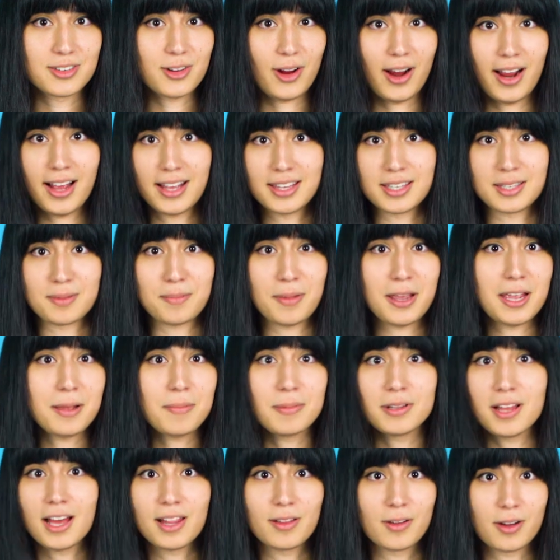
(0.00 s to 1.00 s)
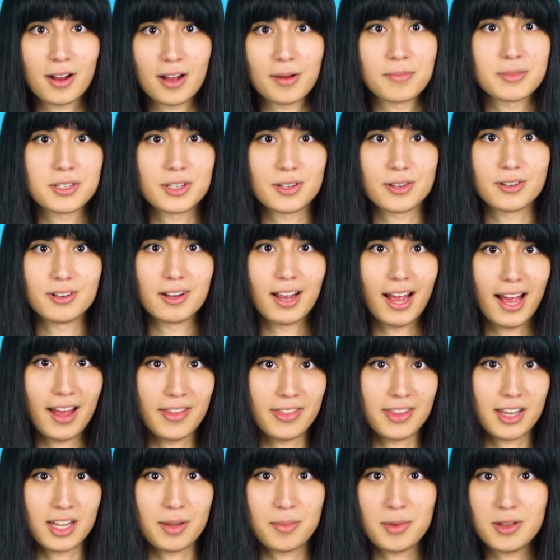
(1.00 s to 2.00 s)
trans people I look up to,
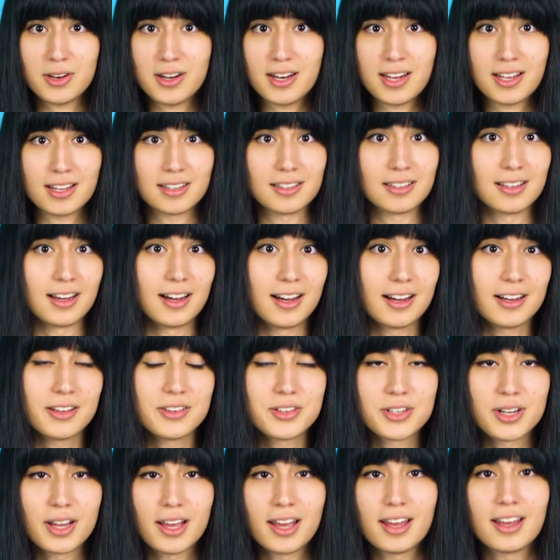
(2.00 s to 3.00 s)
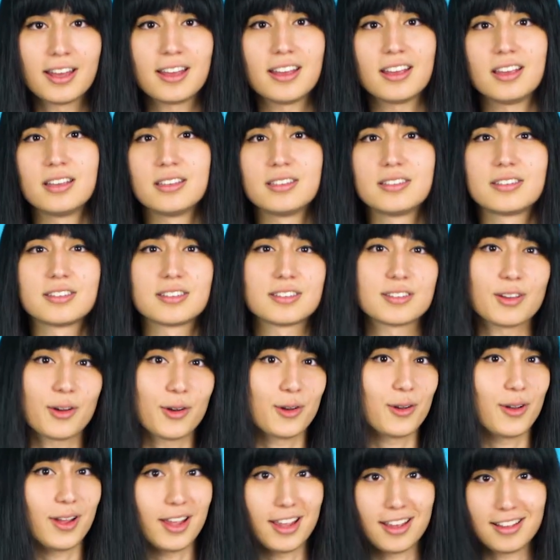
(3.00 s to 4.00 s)
and the community at large is
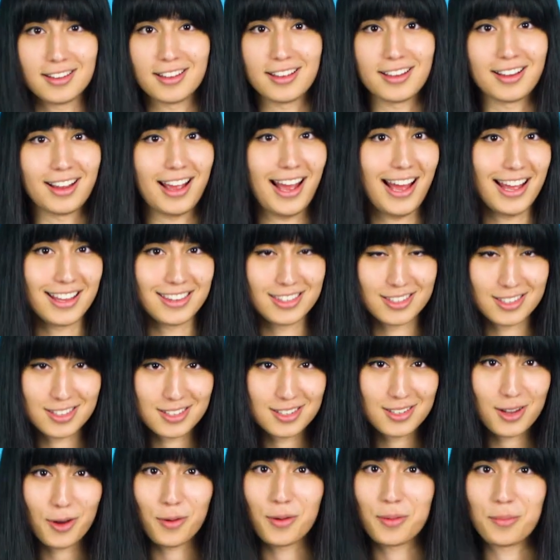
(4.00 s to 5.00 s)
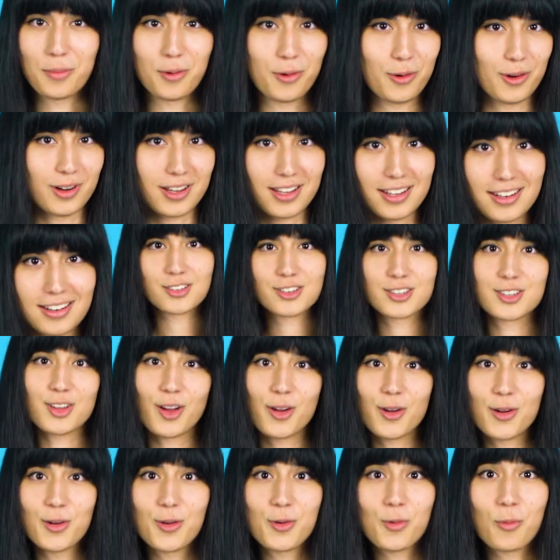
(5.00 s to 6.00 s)
so healing and so important.
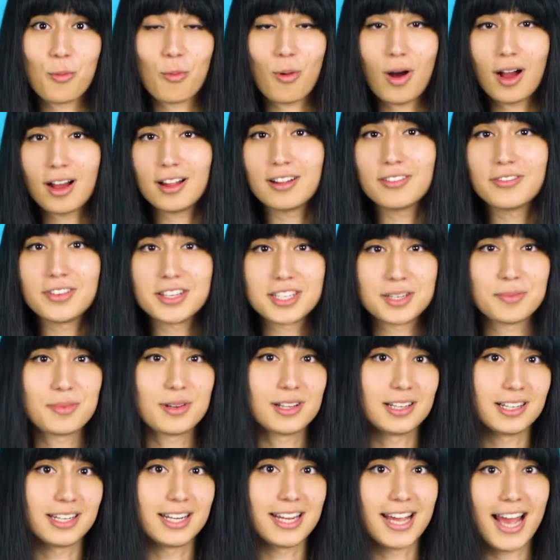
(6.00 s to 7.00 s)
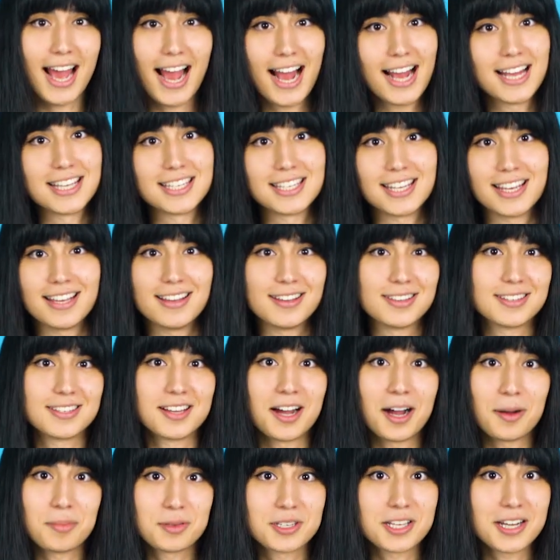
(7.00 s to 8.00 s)
So while visibility has its
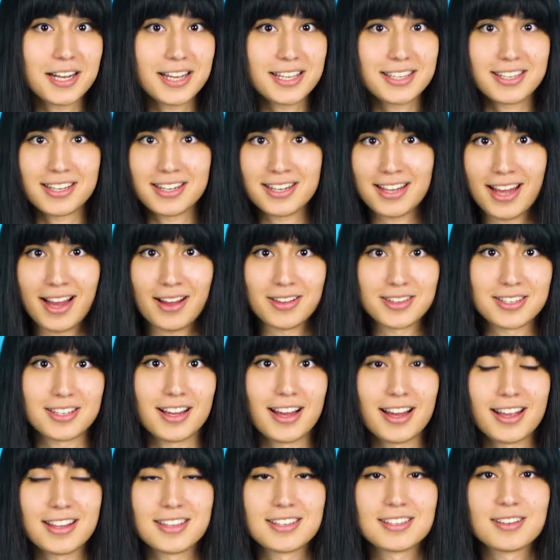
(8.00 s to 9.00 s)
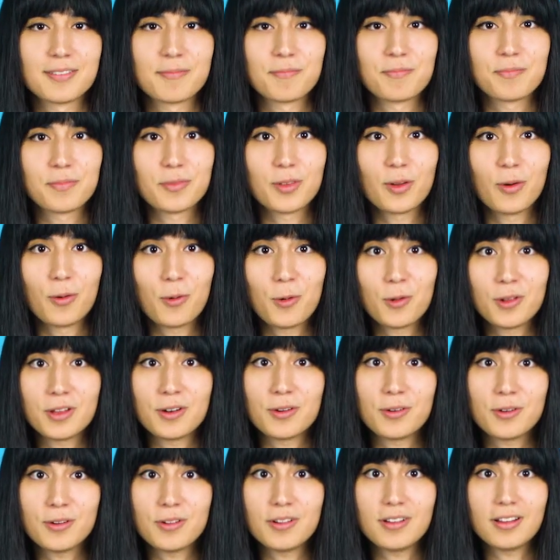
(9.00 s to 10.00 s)
upsides and downsides, all
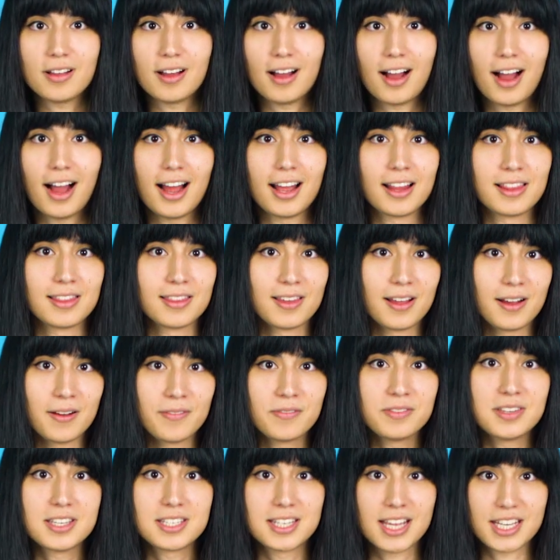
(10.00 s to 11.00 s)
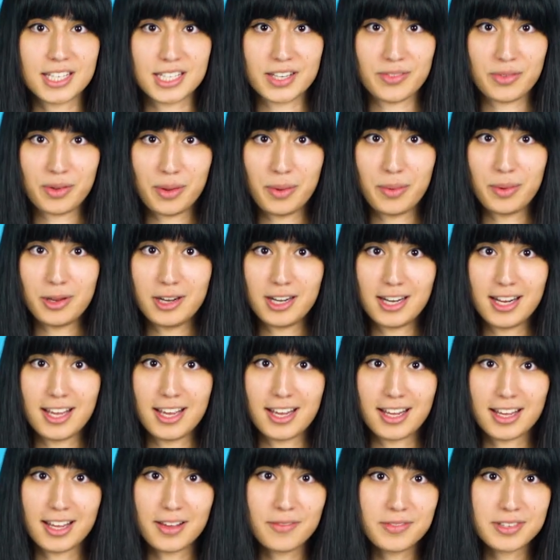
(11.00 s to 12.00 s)
in all, I love the sense of community
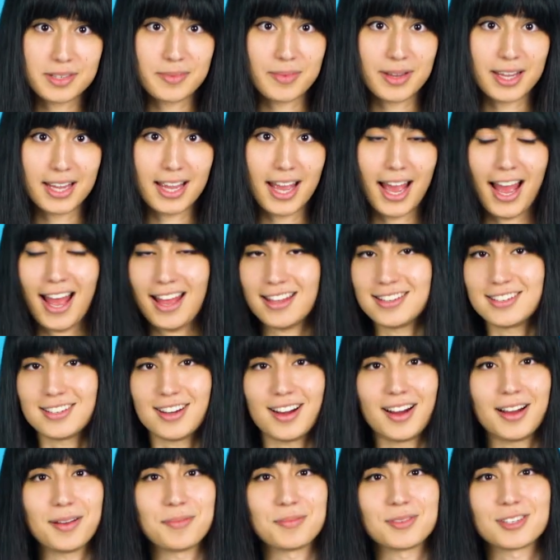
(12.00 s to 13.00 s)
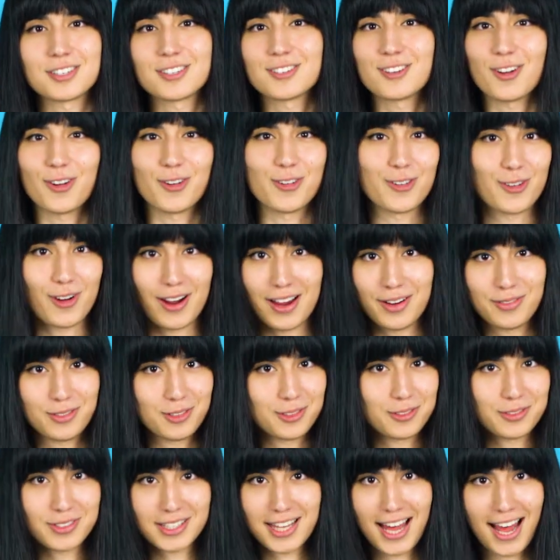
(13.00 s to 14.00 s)
it gives me and I'm so
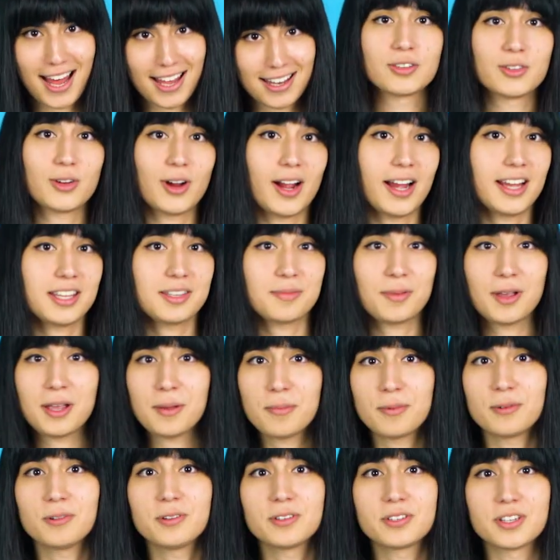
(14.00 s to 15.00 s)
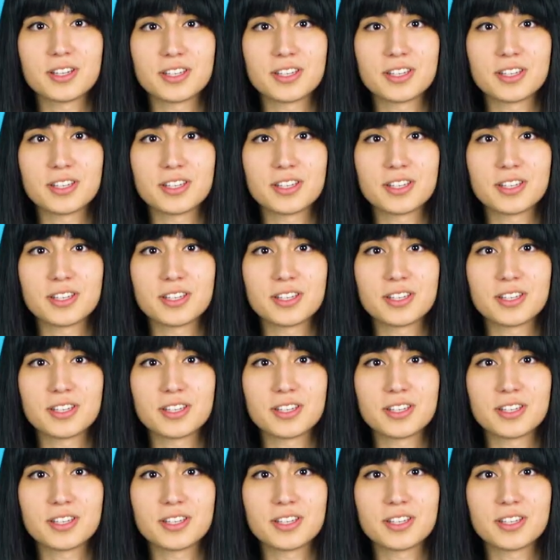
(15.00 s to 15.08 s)
grateful for that. Trans people